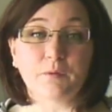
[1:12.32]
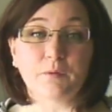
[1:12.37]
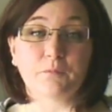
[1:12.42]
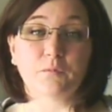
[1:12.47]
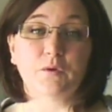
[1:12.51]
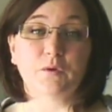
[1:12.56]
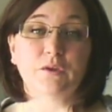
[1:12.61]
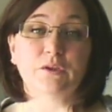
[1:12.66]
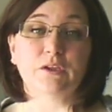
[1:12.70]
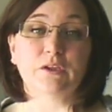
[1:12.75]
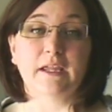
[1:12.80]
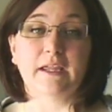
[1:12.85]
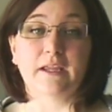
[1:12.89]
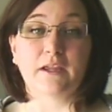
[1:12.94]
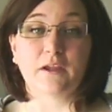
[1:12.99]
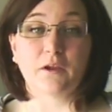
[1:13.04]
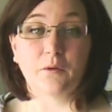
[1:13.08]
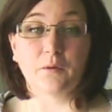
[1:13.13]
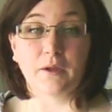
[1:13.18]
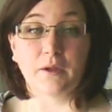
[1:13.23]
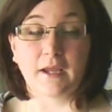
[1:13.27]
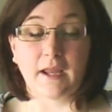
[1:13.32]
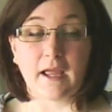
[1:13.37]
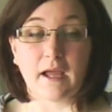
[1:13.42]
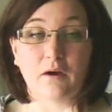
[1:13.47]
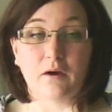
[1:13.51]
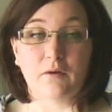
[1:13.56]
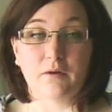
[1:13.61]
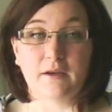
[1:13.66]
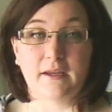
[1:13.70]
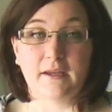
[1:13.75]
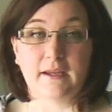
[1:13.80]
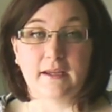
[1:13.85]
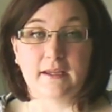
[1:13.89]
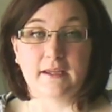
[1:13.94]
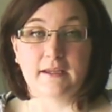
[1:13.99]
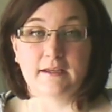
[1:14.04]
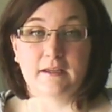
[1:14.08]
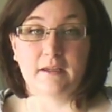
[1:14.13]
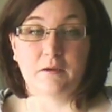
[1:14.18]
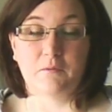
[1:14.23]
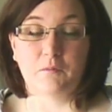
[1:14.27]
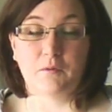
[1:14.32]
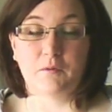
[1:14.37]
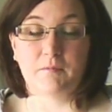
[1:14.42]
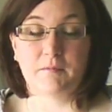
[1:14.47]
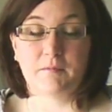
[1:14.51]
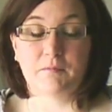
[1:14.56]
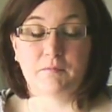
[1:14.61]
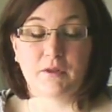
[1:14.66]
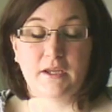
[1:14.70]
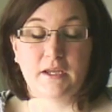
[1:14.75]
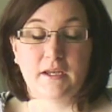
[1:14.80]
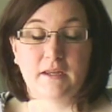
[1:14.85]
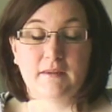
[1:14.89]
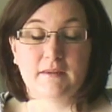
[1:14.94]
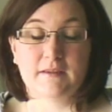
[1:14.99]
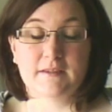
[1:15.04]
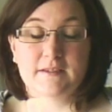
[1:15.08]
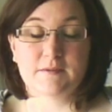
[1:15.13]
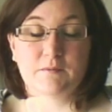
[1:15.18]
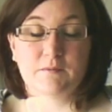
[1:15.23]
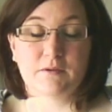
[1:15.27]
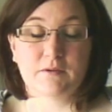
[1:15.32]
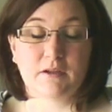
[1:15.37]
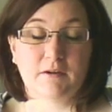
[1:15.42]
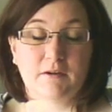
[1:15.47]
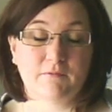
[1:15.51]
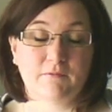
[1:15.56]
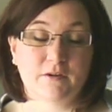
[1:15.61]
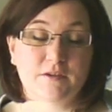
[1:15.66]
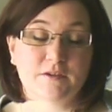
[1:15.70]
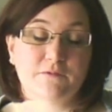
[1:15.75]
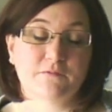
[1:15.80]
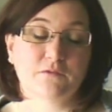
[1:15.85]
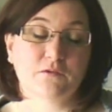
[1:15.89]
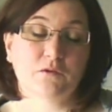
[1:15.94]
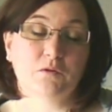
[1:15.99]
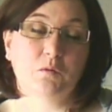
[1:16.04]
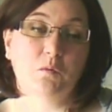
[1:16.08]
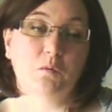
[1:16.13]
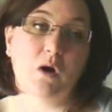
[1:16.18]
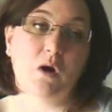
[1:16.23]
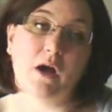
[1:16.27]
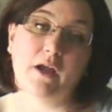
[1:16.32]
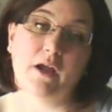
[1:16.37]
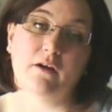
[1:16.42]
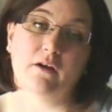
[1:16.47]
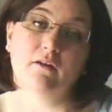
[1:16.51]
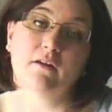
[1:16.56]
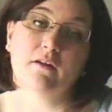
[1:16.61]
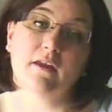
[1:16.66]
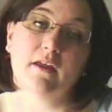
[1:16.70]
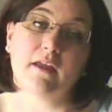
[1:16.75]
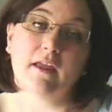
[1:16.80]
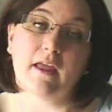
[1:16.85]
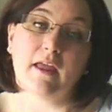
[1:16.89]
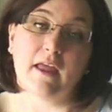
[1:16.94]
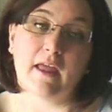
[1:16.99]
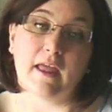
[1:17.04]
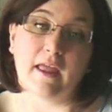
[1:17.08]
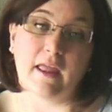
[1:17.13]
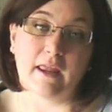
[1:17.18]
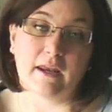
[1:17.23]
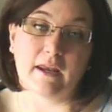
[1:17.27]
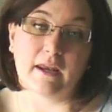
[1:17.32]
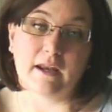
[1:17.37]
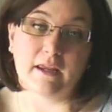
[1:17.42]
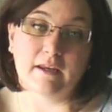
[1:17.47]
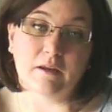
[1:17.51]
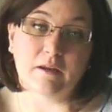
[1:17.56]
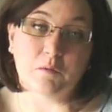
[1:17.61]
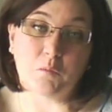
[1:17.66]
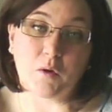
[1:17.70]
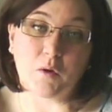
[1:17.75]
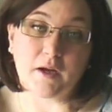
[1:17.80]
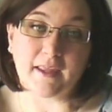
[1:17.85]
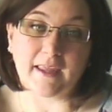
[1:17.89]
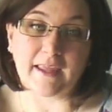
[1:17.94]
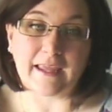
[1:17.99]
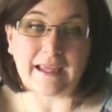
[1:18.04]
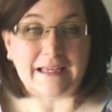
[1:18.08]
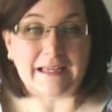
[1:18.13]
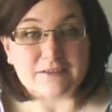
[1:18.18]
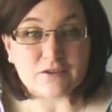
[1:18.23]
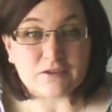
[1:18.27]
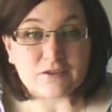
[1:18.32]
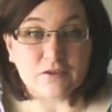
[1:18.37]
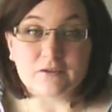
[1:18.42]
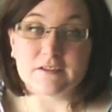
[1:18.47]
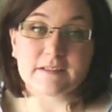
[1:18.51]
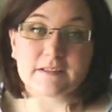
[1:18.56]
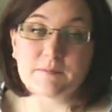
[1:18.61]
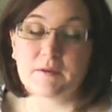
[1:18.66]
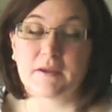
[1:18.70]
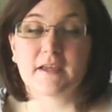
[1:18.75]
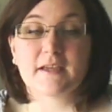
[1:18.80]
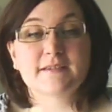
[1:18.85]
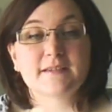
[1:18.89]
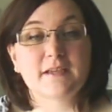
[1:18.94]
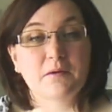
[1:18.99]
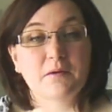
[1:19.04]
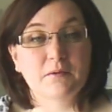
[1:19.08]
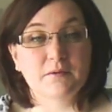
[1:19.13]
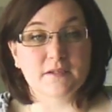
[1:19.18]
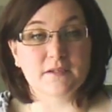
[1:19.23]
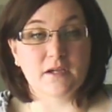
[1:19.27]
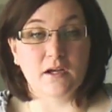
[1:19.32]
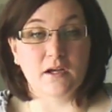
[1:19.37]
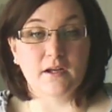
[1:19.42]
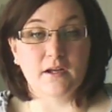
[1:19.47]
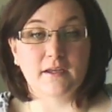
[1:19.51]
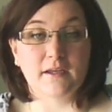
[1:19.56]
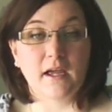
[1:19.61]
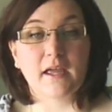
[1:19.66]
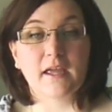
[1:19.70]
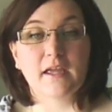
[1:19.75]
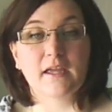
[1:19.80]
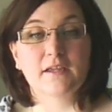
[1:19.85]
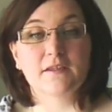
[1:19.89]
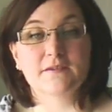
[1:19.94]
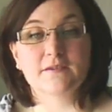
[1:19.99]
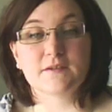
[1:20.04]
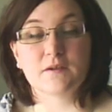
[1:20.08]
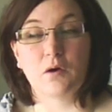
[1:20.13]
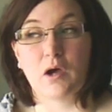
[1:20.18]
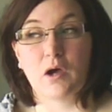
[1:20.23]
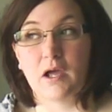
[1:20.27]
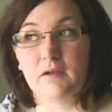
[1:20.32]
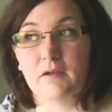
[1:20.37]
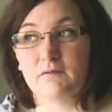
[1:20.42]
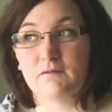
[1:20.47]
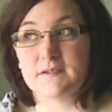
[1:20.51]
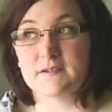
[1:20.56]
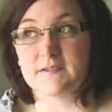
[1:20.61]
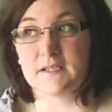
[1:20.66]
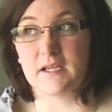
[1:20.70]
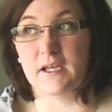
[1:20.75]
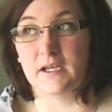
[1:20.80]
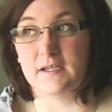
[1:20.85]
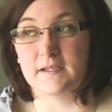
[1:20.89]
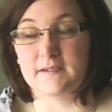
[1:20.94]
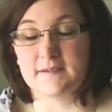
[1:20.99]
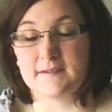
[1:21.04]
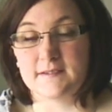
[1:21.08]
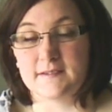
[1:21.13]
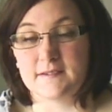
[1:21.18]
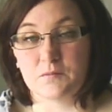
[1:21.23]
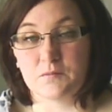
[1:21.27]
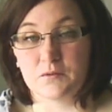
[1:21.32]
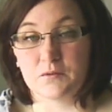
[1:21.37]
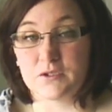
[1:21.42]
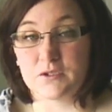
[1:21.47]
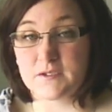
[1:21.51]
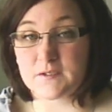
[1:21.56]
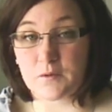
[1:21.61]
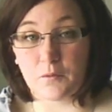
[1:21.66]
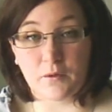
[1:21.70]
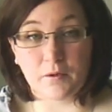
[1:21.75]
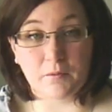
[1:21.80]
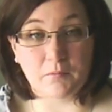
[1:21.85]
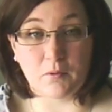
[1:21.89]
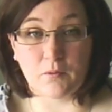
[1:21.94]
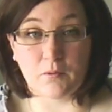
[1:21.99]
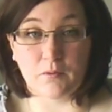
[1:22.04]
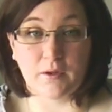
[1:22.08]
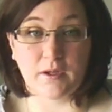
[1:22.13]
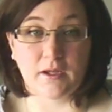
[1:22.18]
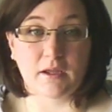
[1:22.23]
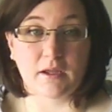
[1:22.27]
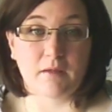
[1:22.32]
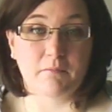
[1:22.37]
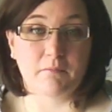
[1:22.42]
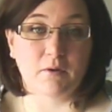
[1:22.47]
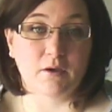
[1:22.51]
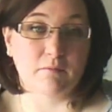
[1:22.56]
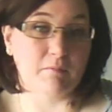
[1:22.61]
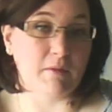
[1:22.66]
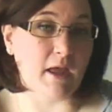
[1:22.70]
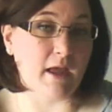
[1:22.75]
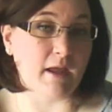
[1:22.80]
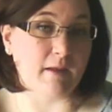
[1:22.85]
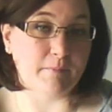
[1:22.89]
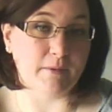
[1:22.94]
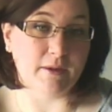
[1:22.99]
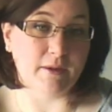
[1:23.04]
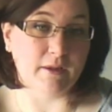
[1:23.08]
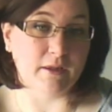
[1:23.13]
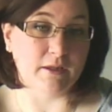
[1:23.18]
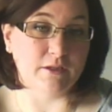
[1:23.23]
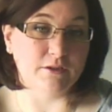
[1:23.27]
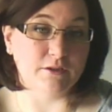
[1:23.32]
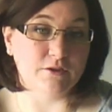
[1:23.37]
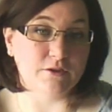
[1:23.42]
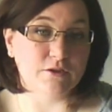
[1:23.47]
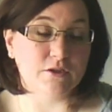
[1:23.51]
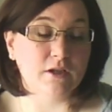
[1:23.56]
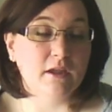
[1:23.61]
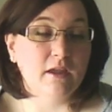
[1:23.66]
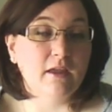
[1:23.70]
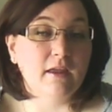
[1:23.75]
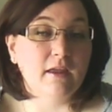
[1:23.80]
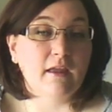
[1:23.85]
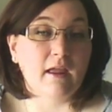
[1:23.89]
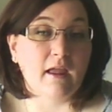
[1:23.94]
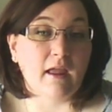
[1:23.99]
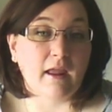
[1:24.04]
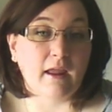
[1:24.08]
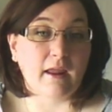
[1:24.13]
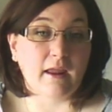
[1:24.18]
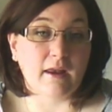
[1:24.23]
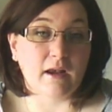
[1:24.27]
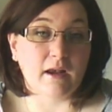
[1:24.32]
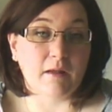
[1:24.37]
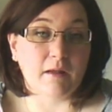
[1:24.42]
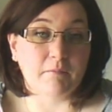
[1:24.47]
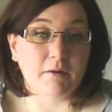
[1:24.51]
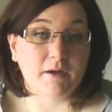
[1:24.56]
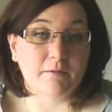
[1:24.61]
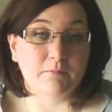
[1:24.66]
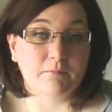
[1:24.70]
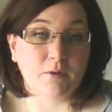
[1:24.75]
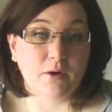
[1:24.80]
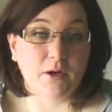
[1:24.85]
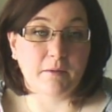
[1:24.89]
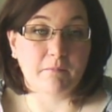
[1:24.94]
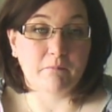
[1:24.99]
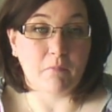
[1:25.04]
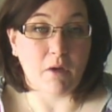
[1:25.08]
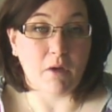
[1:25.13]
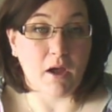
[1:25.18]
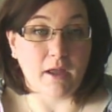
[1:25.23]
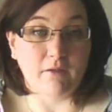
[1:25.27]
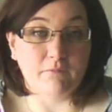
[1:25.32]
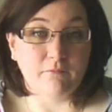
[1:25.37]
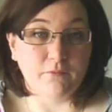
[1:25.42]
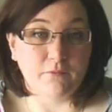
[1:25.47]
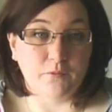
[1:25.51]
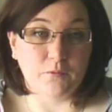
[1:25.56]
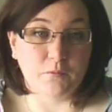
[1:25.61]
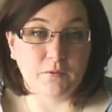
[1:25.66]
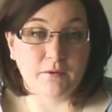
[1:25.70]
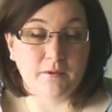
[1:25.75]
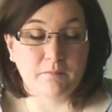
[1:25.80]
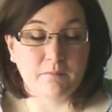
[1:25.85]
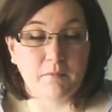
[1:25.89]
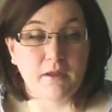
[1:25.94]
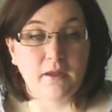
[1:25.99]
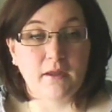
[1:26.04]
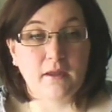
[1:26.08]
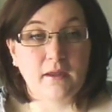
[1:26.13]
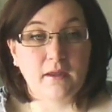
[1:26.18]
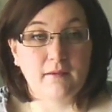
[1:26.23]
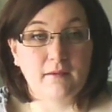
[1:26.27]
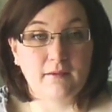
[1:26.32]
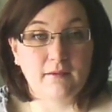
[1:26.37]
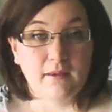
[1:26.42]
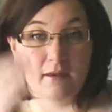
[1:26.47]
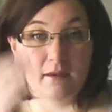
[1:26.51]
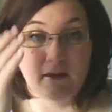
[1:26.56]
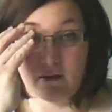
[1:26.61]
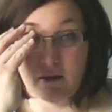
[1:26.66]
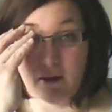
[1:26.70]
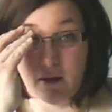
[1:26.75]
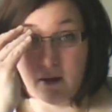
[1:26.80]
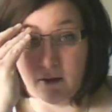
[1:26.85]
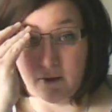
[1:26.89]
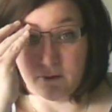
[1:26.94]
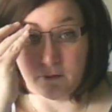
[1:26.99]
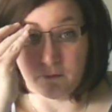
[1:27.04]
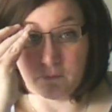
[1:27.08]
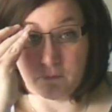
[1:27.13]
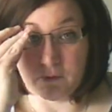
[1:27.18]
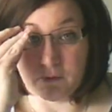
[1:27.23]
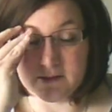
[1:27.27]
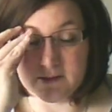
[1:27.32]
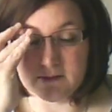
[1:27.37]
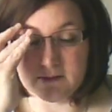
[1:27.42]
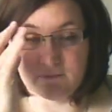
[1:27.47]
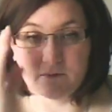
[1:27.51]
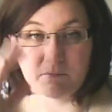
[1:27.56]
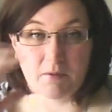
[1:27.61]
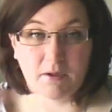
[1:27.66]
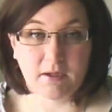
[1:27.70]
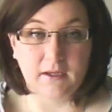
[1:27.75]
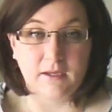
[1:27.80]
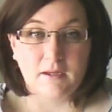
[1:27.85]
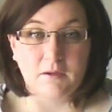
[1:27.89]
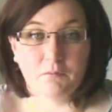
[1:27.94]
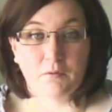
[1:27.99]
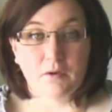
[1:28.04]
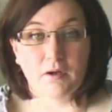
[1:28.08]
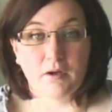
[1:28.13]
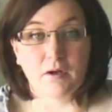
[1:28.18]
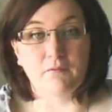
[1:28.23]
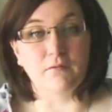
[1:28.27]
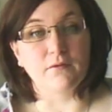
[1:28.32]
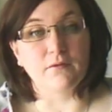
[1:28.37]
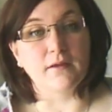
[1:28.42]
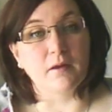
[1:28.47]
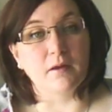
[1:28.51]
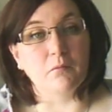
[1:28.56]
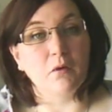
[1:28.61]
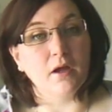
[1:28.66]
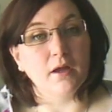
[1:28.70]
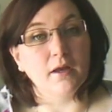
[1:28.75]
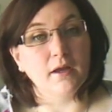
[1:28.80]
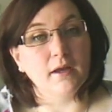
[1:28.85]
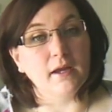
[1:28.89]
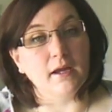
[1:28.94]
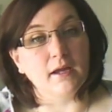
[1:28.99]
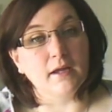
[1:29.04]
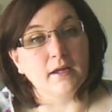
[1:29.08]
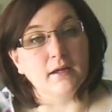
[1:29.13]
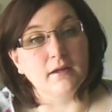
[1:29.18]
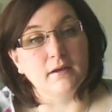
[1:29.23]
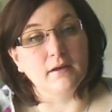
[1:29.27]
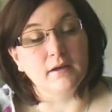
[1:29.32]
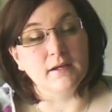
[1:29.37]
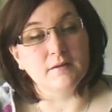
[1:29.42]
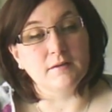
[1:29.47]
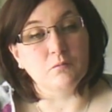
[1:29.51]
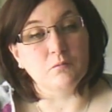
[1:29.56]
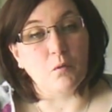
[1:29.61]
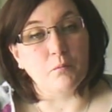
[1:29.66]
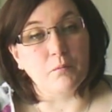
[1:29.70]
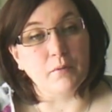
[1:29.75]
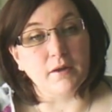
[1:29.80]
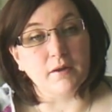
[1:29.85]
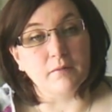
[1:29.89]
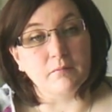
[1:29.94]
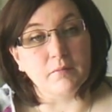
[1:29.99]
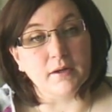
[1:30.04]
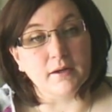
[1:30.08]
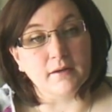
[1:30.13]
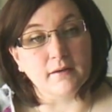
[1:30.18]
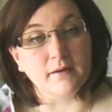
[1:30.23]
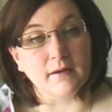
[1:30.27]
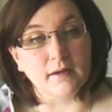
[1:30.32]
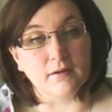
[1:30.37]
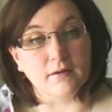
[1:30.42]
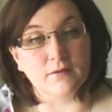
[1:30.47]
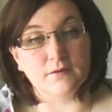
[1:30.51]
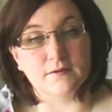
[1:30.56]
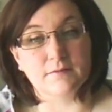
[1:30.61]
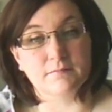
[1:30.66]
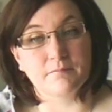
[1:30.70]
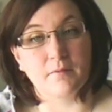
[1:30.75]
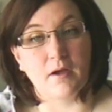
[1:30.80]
real like going out, and we've been planning this with our friends for a while, and I didn't want to cancel just because I was on a diet. So I've decided, since we're just going bowling, I'm going to pack my lunch and I'm going to bring my food with me, and then the rest of them can eat whatever they want and it won't be a big deal.